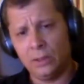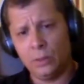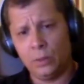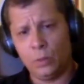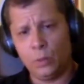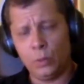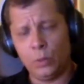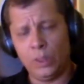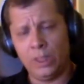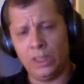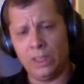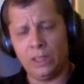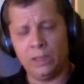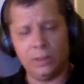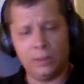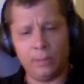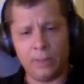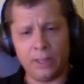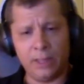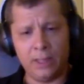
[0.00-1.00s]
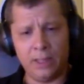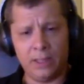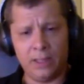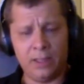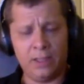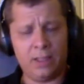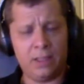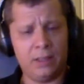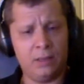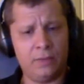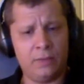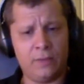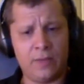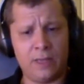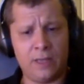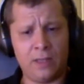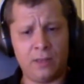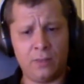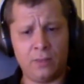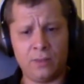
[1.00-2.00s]
We are not buying any kind of
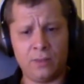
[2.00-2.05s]
fake